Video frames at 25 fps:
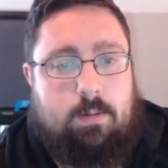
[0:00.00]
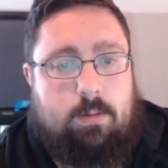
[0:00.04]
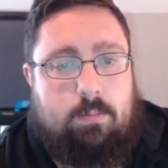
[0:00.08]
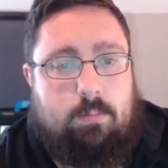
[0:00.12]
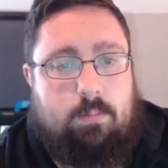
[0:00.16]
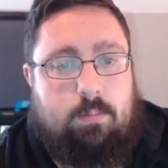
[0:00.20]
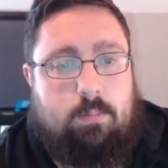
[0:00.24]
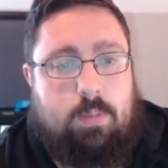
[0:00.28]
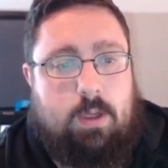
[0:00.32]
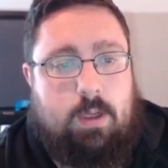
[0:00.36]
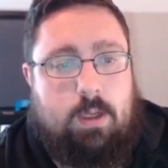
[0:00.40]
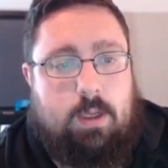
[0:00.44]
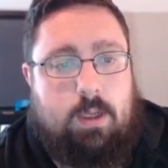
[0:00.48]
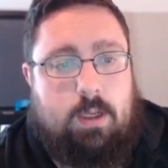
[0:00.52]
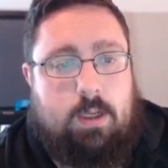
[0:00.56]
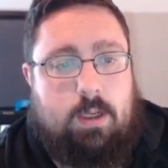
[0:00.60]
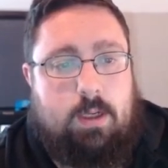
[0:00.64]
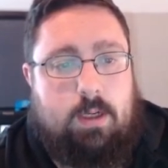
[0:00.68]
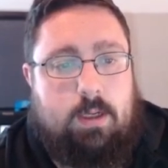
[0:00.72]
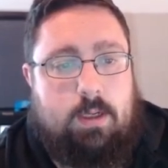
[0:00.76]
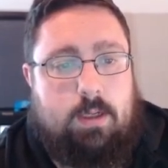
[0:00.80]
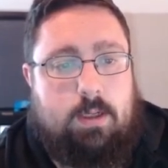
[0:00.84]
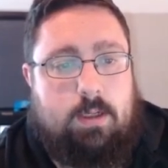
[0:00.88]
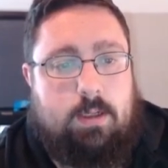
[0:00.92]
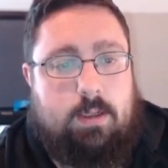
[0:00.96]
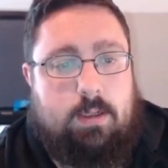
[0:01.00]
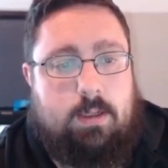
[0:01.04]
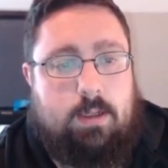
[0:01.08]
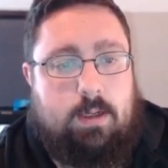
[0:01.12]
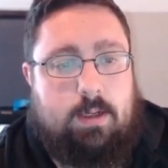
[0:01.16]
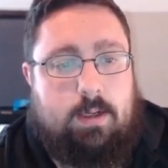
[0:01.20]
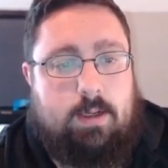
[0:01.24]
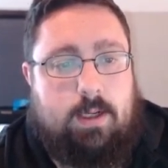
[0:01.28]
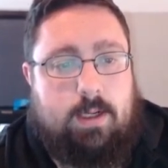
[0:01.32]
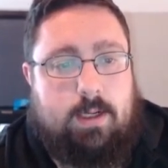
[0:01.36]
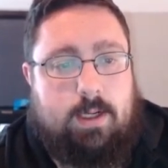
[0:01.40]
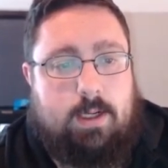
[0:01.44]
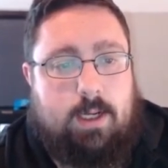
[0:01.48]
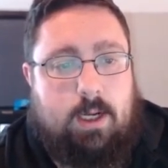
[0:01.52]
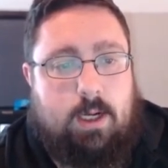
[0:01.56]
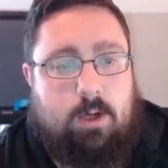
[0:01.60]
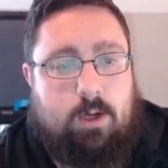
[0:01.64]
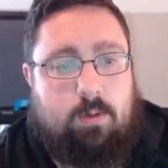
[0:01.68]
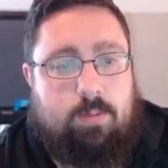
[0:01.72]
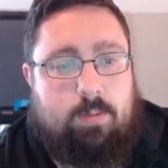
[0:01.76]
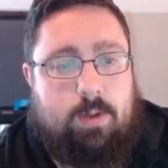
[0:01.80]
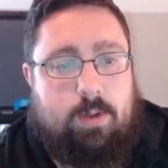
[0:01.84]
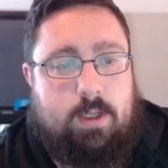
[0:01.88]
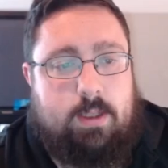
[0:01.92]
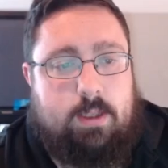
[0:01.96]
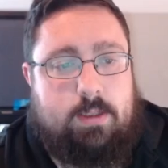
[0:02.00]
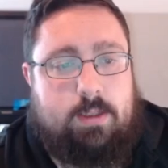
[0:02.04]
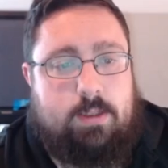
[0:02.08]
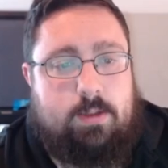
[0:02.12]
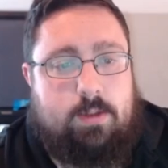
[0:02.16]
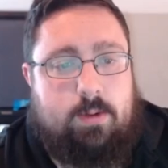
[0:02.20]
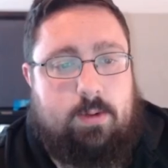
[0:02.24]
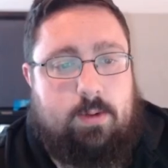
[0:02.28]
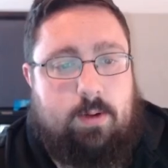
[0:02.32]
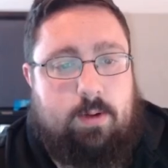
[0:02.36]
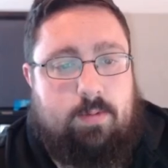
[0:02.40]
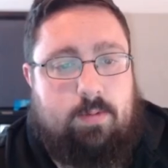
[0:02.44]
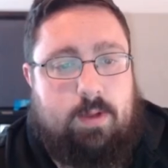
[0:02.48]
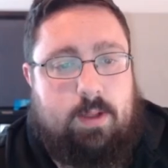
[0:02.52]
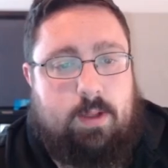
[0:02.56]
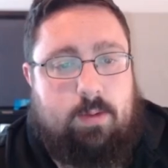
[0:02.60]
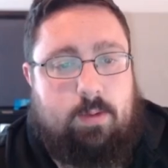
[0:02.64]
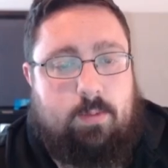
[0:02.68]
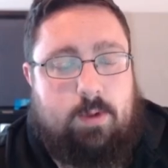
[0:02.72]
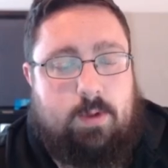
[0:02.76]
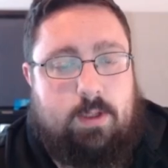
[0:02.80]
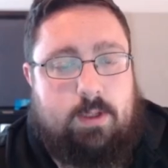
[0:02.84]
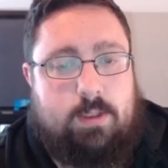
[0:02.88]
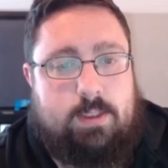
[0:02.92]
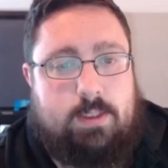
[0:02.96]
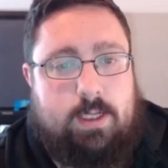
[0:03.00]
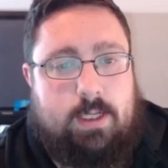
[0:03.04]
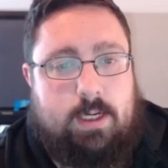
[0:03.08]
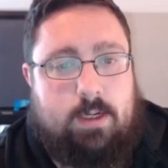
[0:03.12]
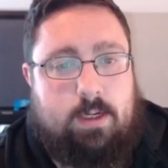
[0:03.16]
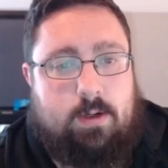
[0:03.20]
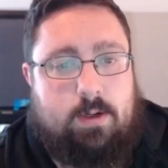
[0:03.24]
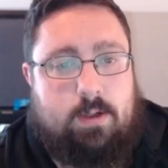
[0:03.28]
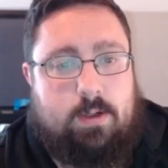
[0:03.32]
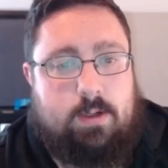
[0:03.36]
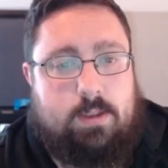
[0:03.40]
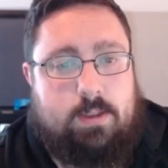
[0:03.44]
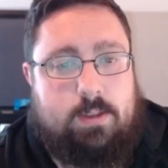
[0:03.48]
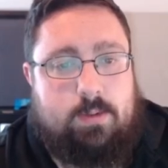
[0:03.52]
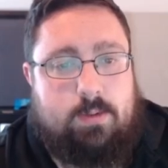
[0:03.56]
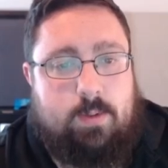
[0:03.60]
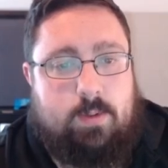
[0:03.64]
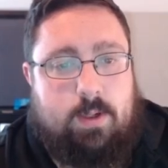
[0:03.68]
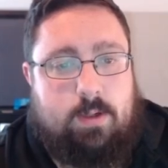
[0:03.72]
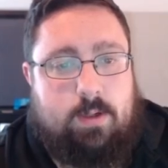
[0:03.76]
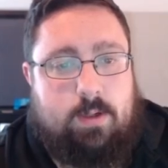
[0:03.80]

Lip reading: But I got Kyle Pitts. Do I really want Zach Ertz as well?